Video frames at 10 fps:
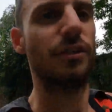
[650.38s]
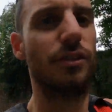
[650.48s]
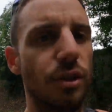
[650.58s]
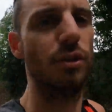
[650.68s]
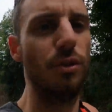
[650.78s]

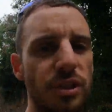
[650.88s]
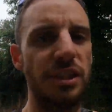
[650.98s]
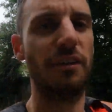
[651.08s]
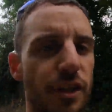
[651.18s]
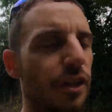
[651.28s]
to
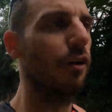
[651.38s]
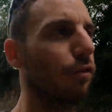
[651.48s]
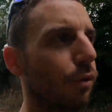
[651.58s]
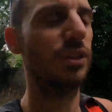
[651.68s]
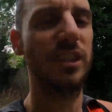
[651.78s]

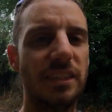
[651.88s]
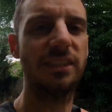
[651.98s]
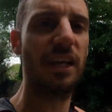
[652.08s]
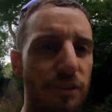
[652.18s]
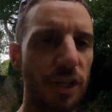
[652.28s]

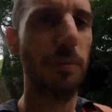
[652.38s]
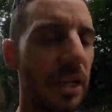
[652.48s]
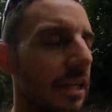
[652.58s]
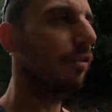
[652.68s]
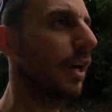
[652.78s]
7:47, I
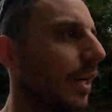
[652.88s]
believe,